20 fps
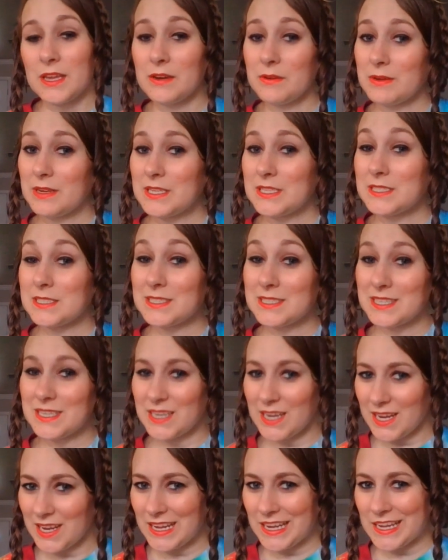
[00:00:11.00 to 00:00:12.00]
Anyways,
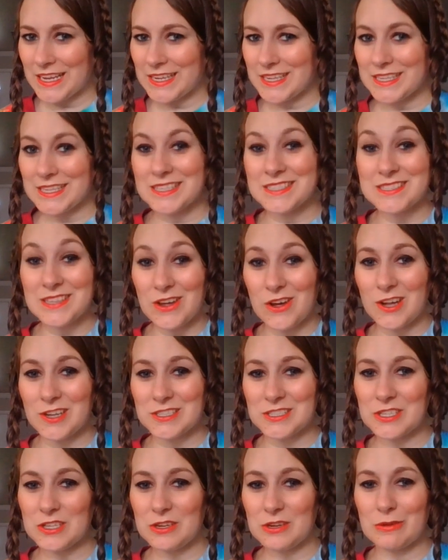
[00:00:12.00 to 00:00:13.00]
today is
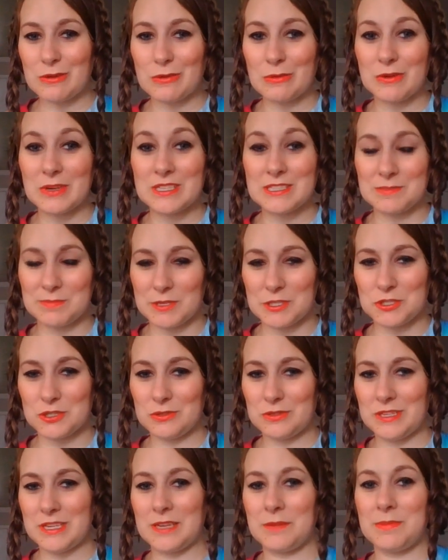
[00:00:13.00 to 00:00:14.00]
also a
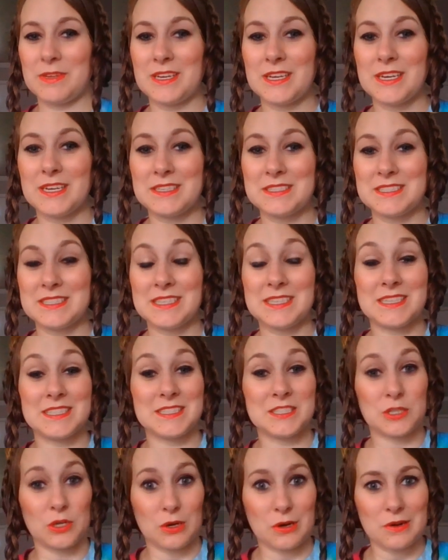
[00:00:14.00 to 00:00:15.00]
special day because it
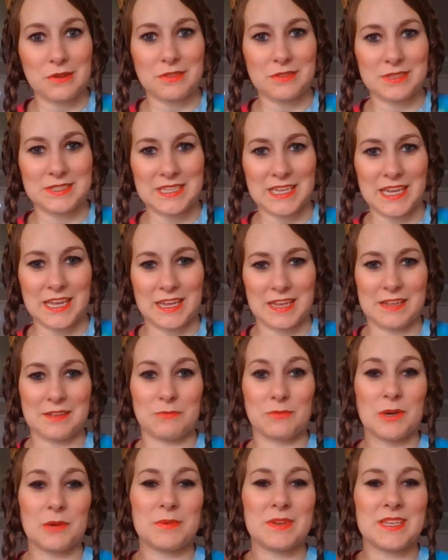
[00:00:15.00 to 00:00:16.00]
is Earth
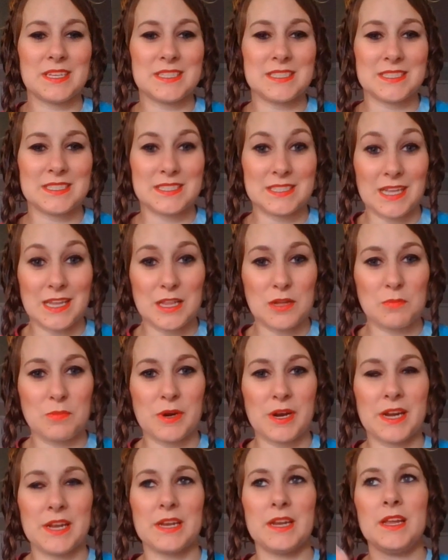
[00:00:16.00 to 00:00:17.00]
Day, where we get to
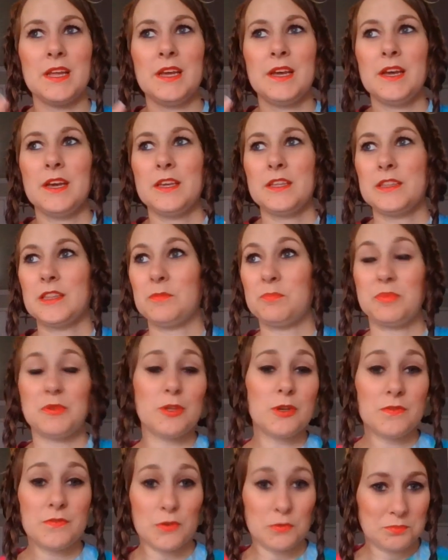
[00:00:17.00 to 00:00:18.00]
celebrate the
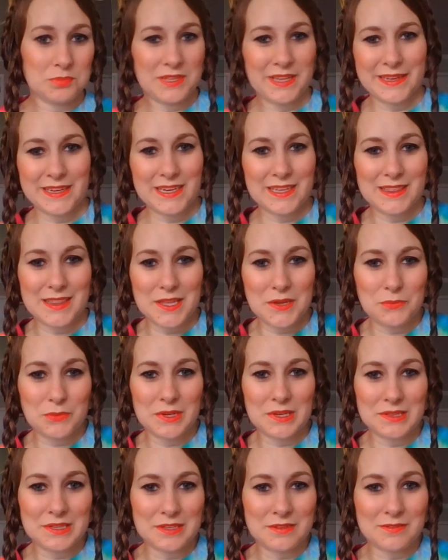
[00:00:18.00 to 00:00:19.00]
beautiful planet that
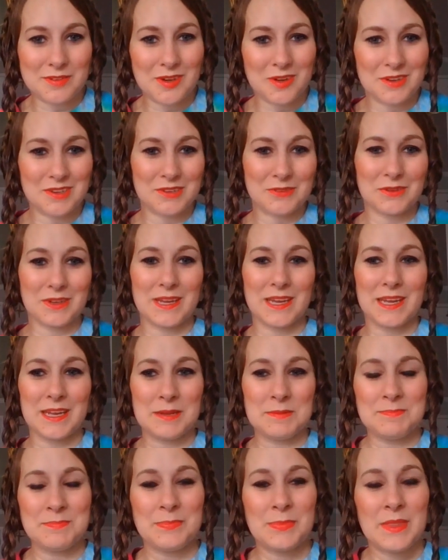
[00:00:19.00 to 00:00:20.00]
we live on,
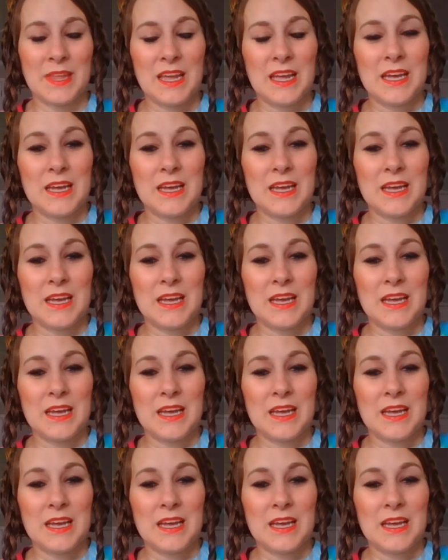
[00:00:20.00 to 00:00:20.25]
okay?